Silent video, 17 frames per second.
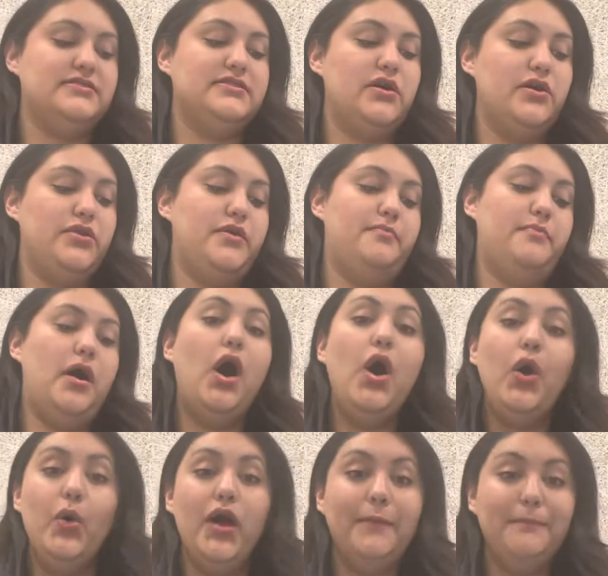So the
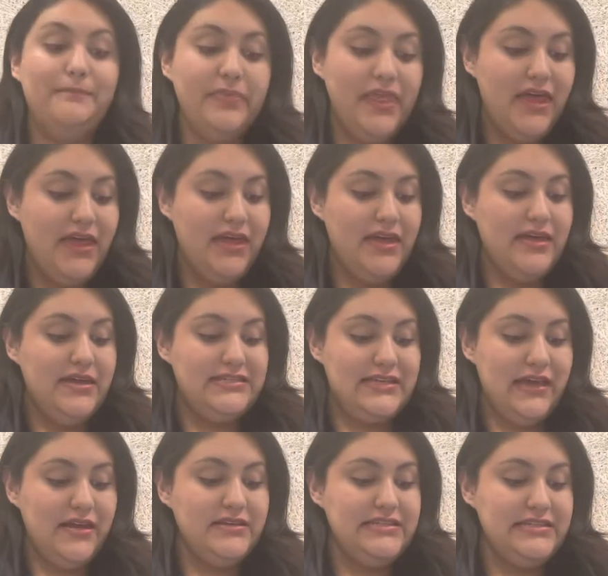poem
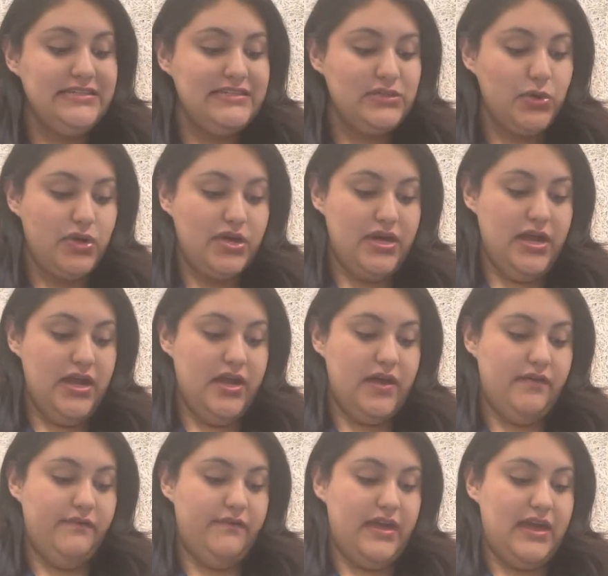tells a story
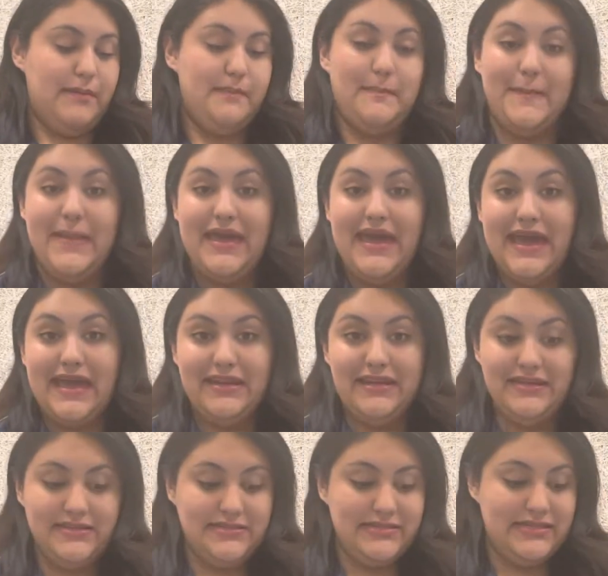of a
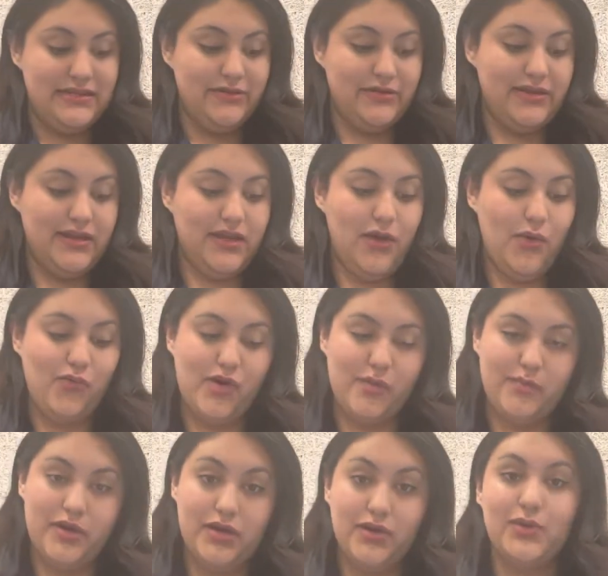man serenading a
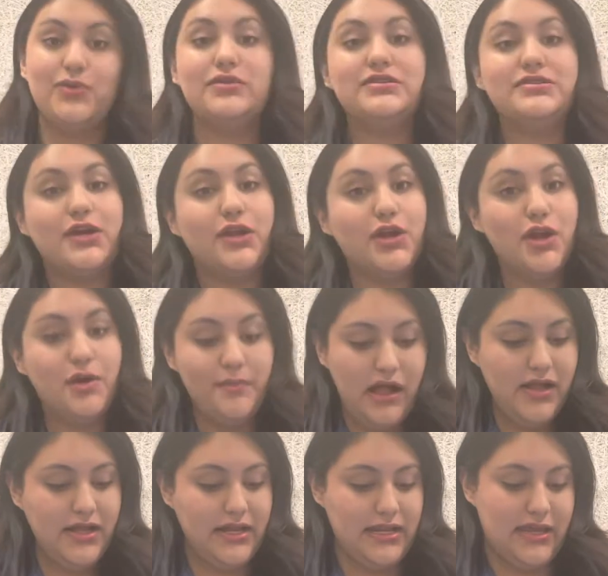woman who is on her
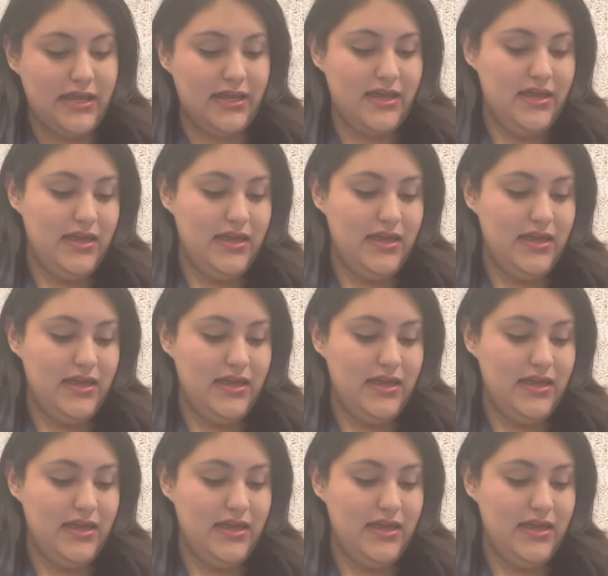balcony.